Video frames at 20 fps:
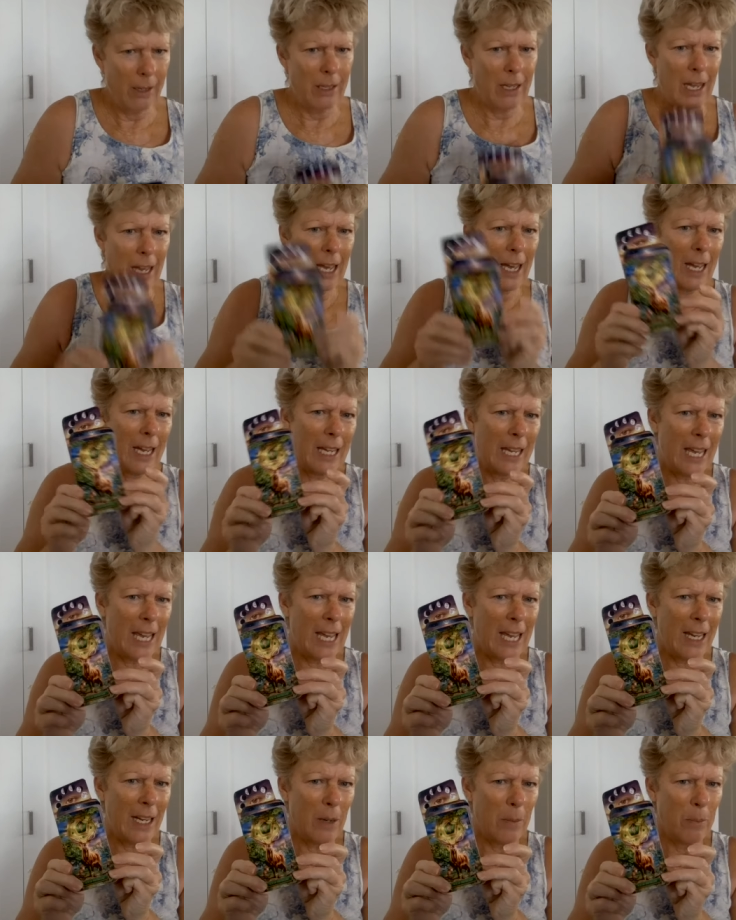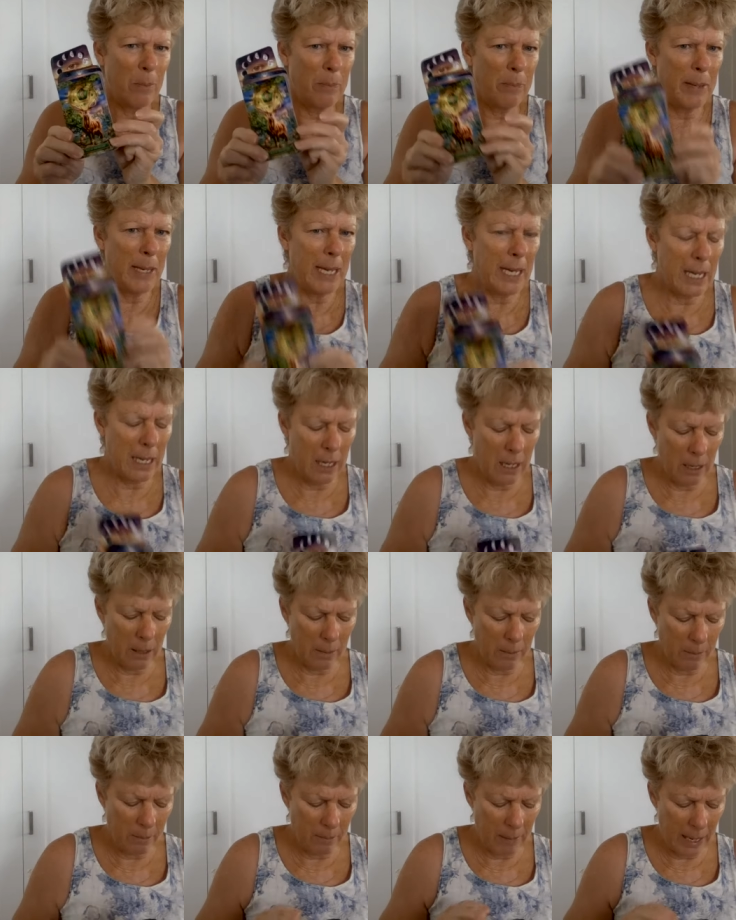and yeah, again, a big
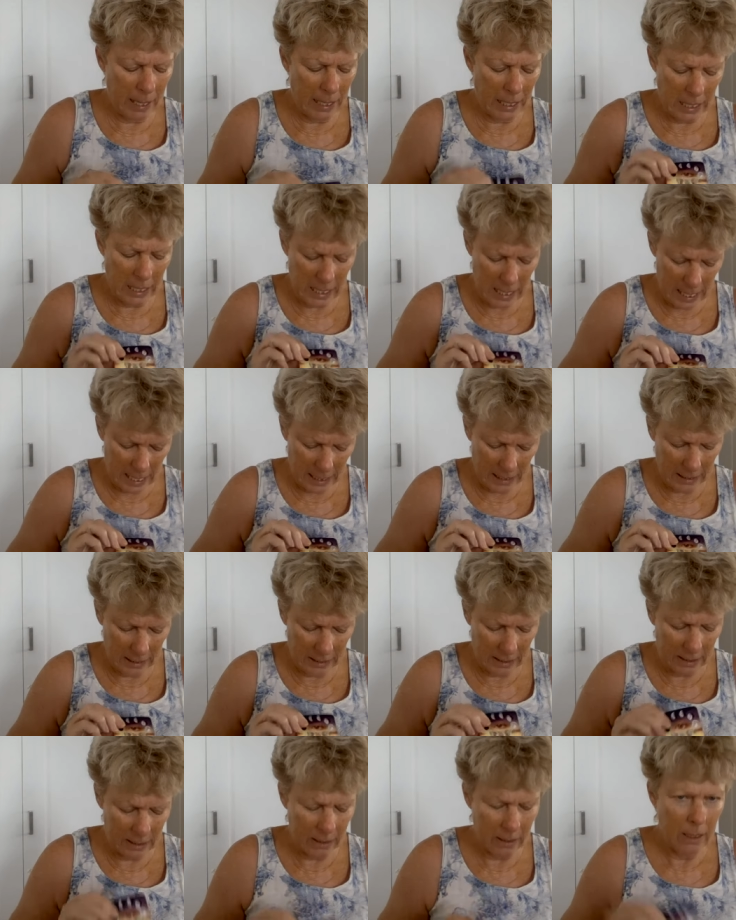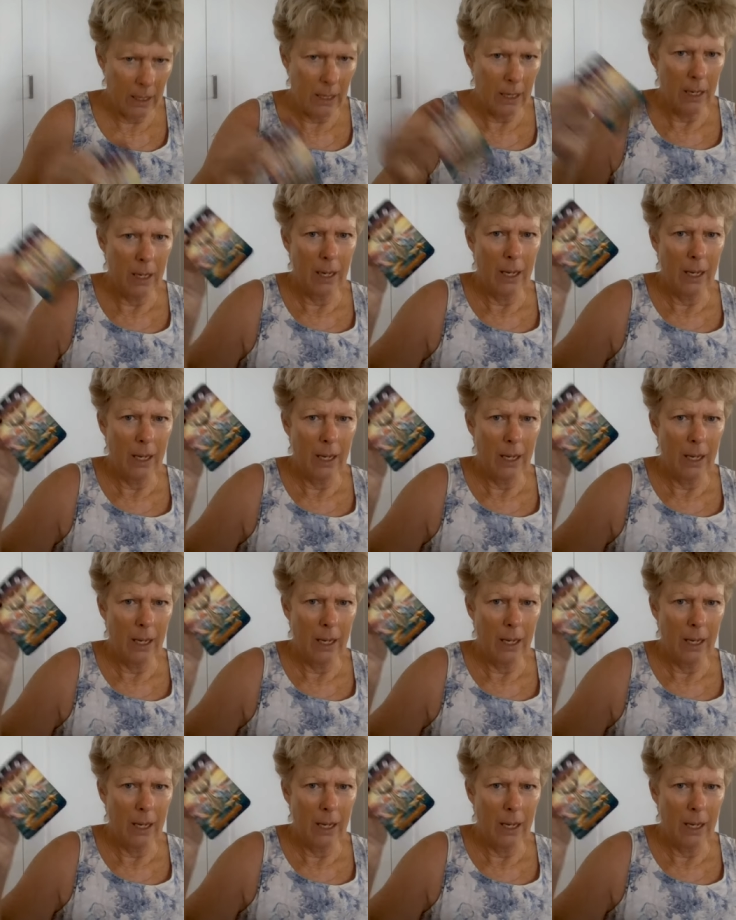money yes,